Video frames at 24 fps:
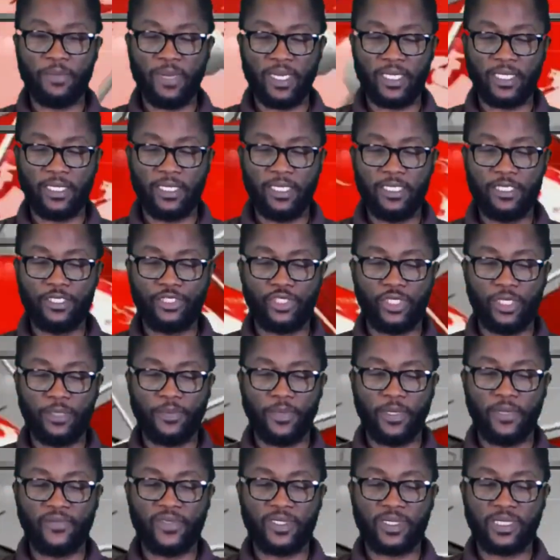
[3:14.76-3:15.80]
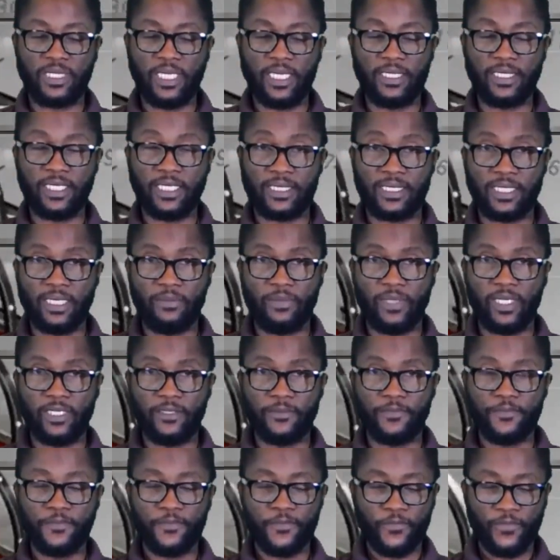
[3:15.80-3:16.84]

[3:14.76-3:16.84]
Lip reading: by the leadership of the State Assembly.